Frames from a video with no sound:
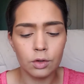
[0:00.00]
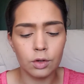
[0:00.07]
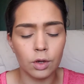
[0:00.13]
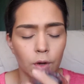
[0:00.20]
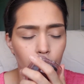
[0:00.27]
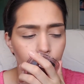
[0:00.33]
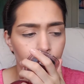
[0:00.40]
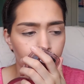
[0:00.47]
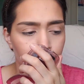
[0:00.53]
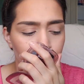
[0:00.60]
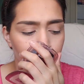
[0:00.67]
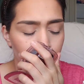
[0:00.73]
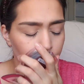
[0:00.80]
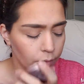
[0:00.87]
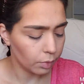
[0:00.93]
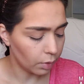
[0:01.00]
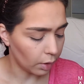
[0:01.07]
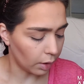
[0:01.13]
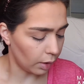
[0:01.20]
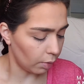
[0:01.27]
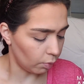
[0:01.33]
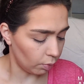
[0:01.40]
So
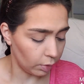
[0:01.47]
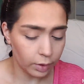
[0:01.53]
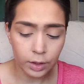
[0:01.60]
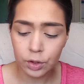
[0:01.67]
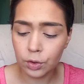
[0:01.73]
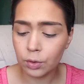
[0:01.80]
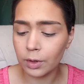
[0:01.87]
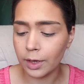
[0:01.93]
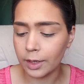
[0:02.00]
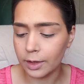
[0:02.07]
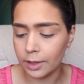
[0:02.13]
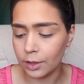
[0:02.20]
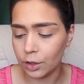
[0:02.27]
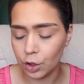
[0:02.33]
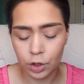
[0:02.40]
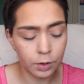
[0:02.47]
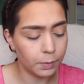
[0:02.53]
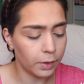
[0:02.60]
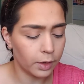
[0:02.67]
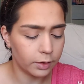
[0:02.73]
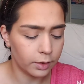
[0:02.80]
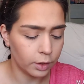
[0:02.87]
I really do like these just
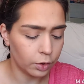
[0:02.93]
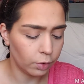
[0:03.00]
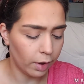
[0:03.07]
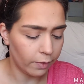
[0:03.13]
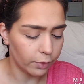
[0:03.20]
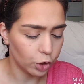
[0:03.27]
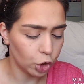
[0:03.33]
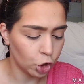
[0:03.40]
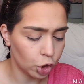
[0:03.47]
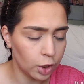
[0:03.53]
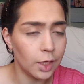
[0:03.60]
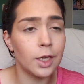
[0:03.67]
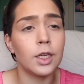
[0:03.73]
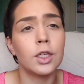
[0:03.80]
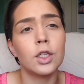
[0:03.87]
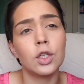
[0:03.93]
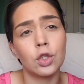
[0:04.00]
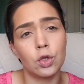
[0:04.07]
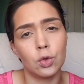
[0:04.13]
because they do have a sheen